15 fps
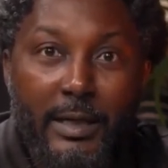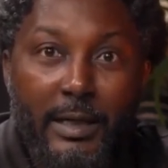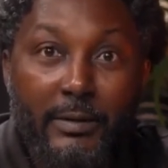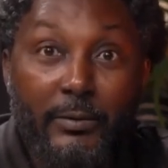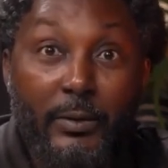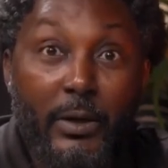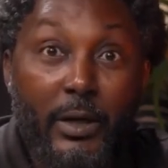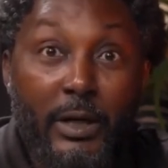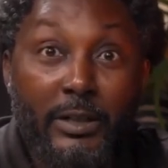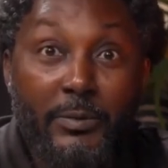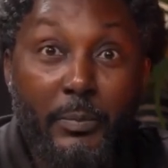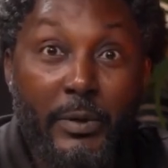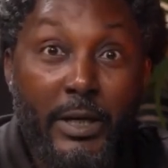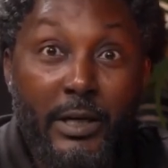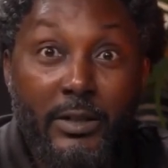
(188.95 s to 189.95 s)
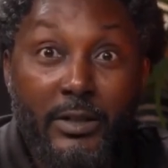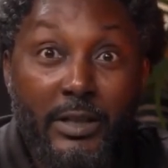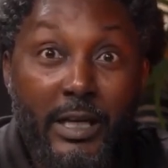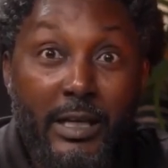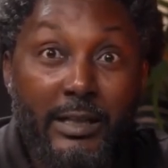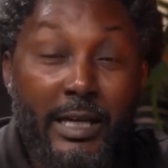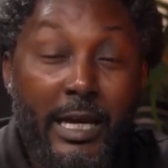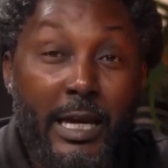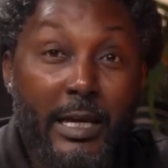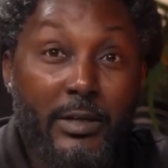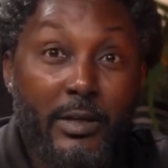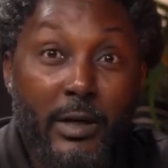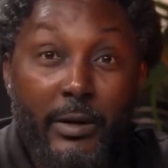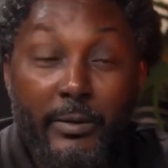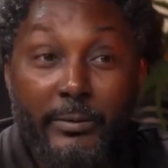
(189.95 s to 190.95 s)
even got his PhD at the
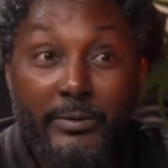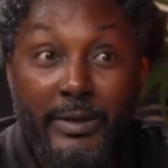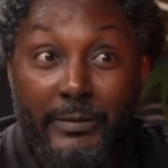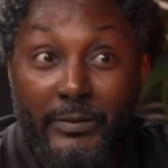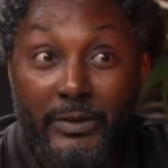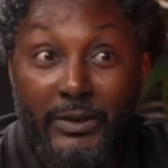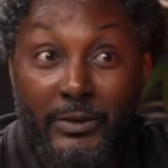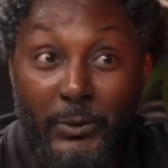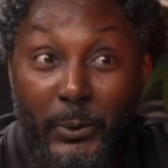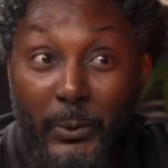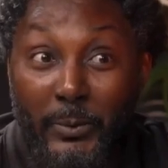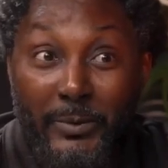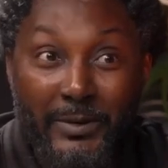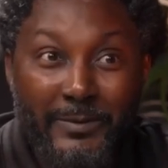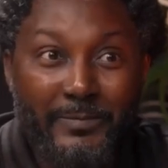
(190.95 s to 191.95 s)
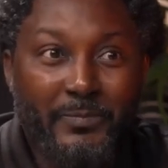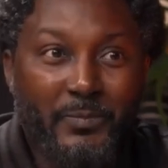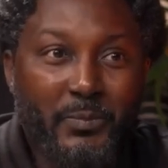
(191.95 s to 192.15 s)
age of 72.